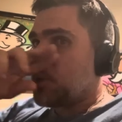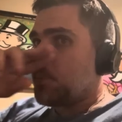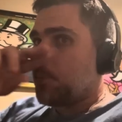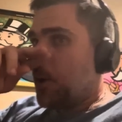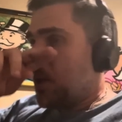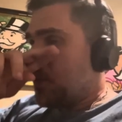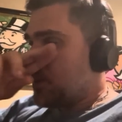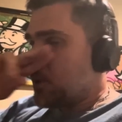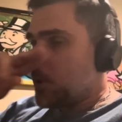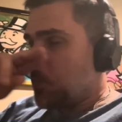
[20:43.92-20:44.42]

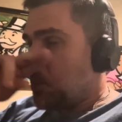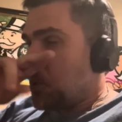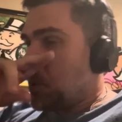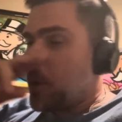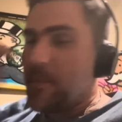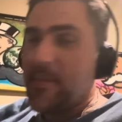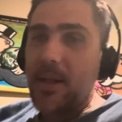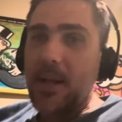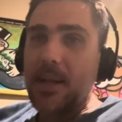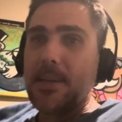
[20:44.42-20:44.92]
ball at this
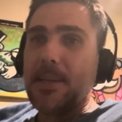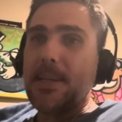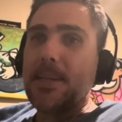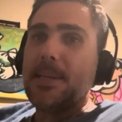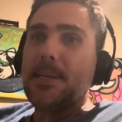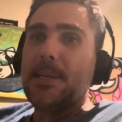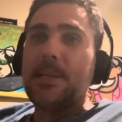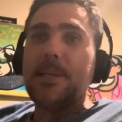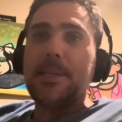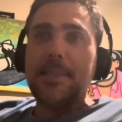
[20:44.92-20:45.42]
point.
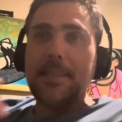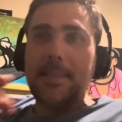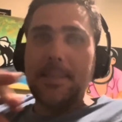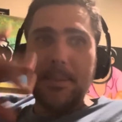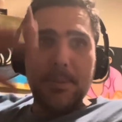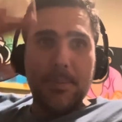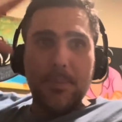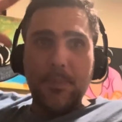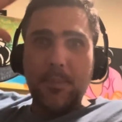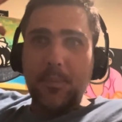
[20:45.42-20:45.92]

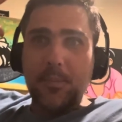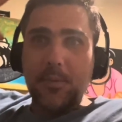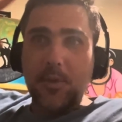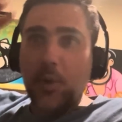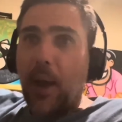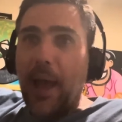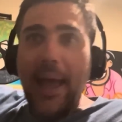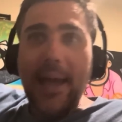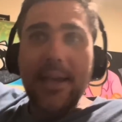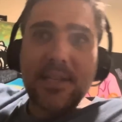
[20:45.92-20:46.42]
So
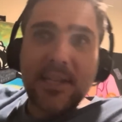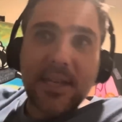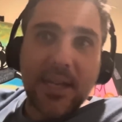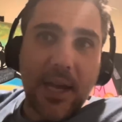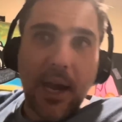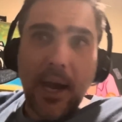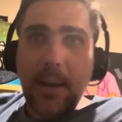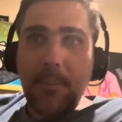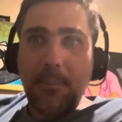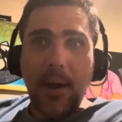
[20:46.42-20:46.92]
I had to
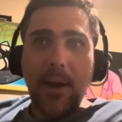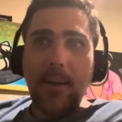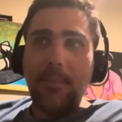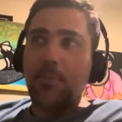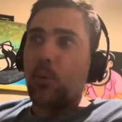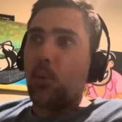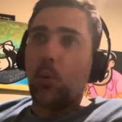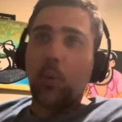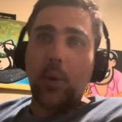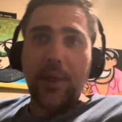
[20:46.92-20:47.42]
come up
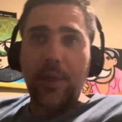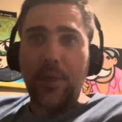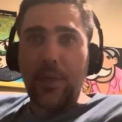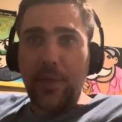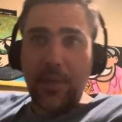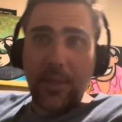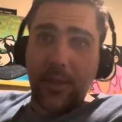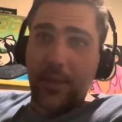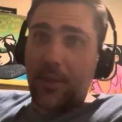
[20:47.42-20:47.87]
with